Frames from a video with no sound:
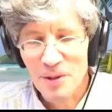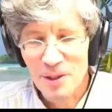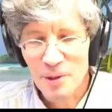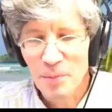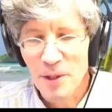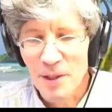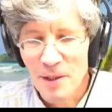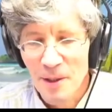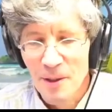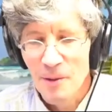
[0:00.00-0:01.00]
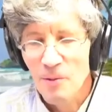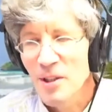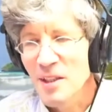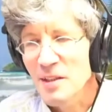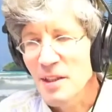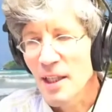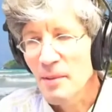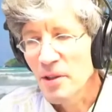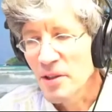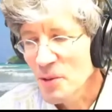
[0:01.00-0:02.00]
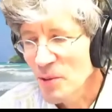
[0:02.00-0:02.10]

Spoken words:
could be reestablished.